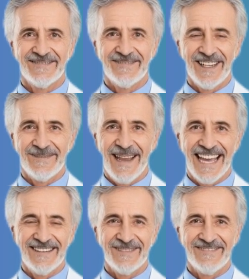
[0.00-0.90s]
They're
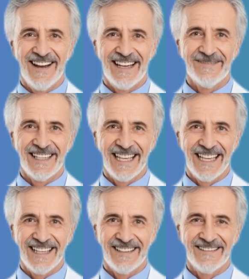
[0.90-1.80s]
packed with vitamin
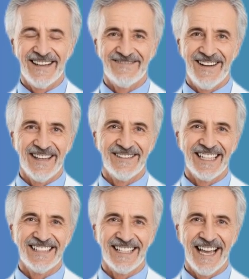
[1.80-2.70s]
A, a vital
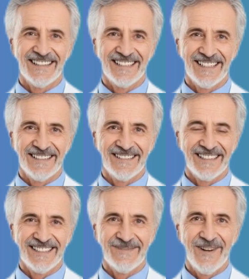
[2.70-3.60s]
antioxidant
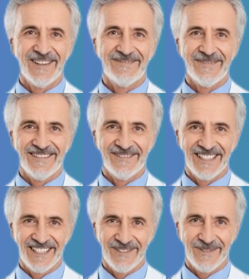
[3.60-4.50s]
that supports muscle
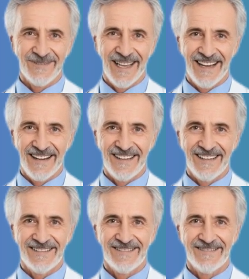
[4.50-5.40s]
tissue repair.
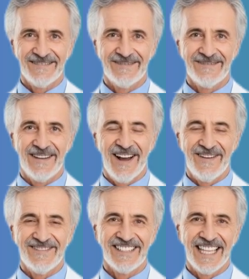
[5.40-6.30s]

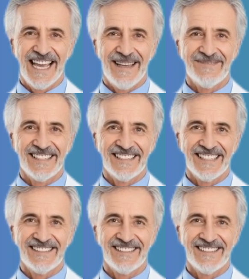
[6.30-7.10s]
Over time, this leads